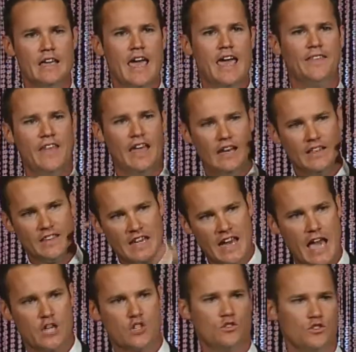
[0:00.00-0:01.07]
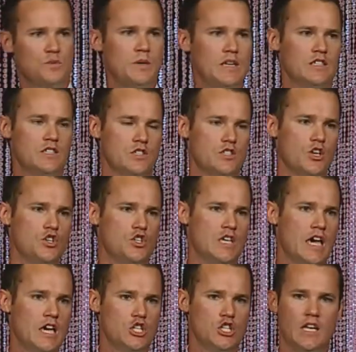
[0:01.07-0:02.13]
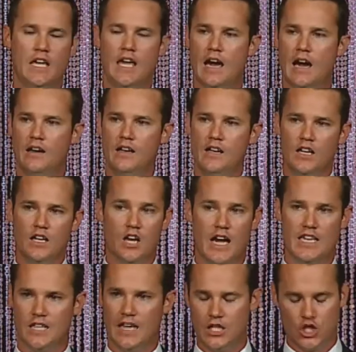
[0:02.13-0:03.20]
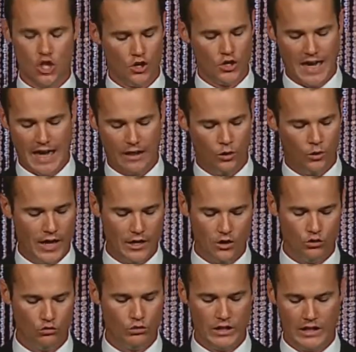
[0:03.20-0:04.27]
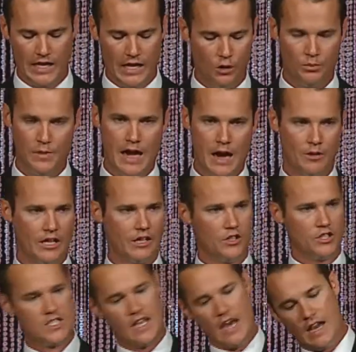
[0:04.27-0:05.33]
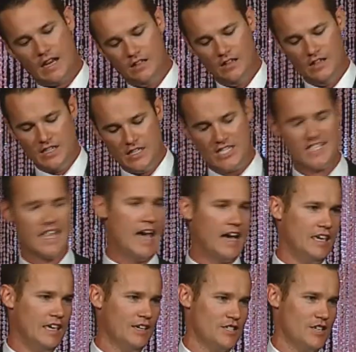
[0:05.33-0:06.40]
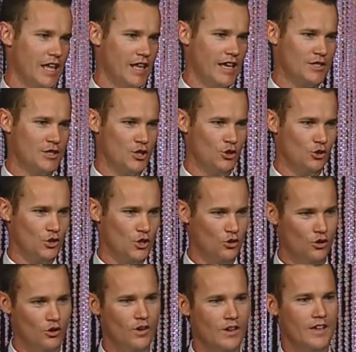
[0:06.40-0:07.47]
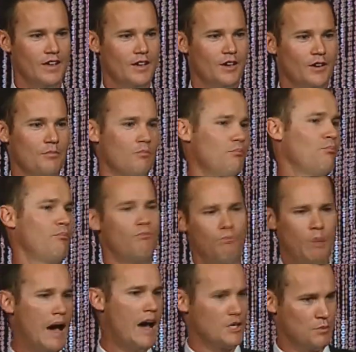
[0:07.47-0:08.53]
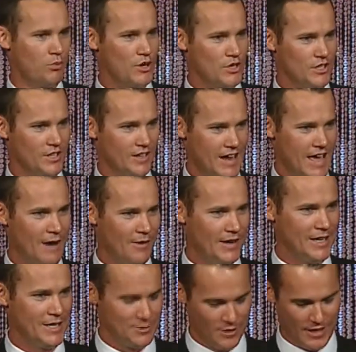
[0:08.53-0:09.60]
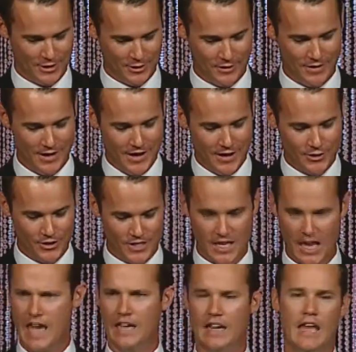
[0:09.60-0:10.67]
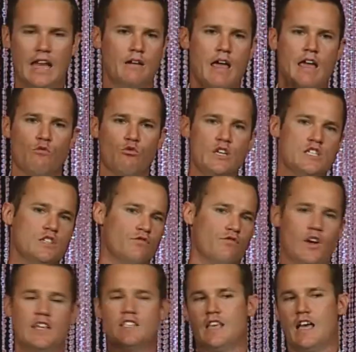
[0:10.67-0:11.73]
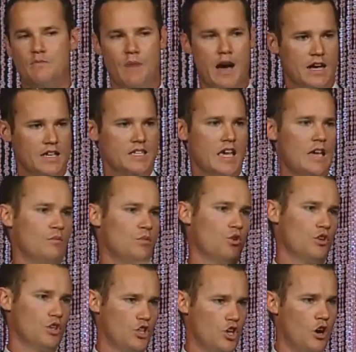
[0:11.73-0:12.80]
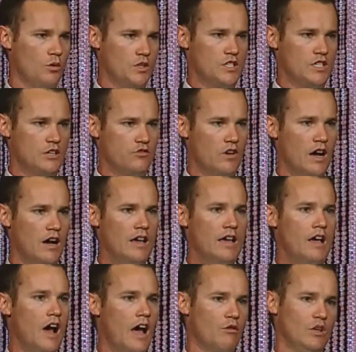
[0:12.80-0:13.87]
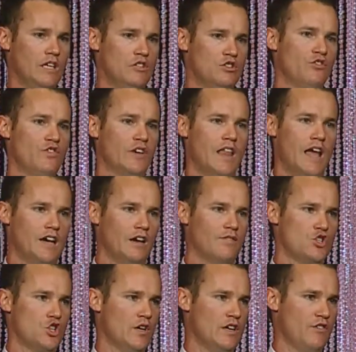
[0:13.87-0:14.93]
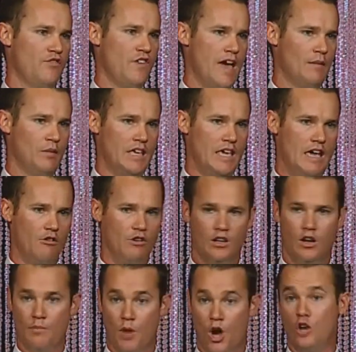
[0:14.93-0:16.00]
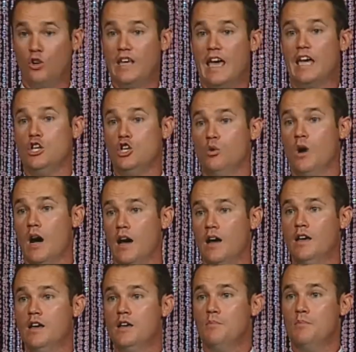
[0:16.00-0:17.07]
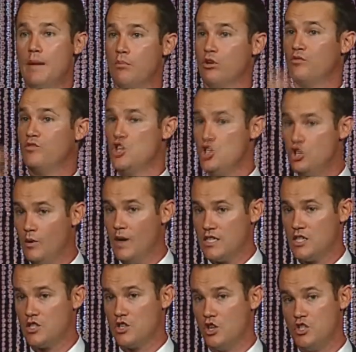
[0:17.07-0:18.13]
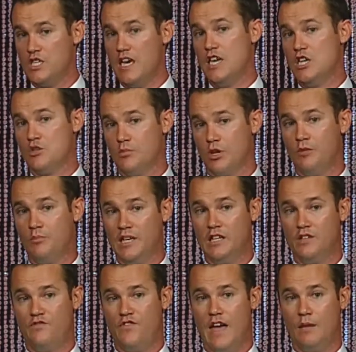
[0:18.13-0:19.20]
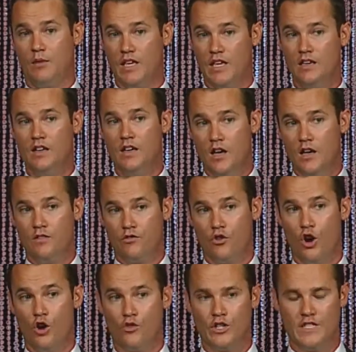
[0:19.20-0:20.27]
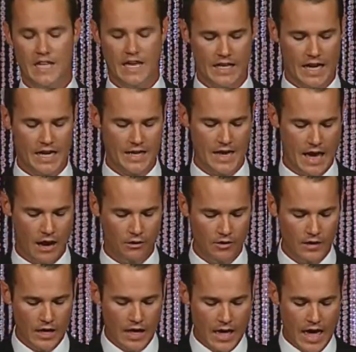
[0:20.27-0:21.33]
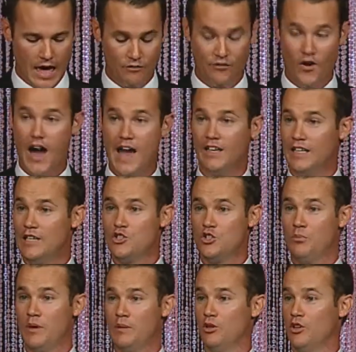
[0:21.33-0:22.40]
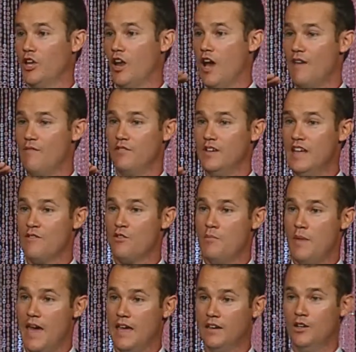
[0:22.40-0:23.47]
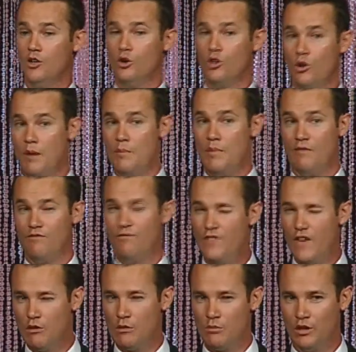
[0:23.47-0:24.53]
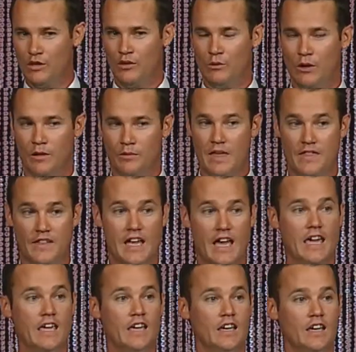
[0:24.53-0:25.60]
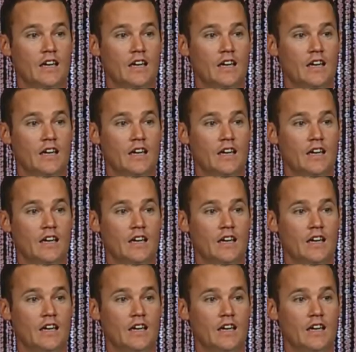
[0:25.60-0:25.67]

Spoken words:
And then at the National Speakers Association here, guys like Joe Calloway, who really helped me out when I got started. Stacky, as I like to call your past president now, I guess I could say, and recent friends like Mark Sanborn and co, etc. I really do feel like I've joined a family here, and I'm only a newer member of the US Association, but I've been in the family for over a decade now. And finally, 2 people that I've never met, although I met very briefly one of them the other day,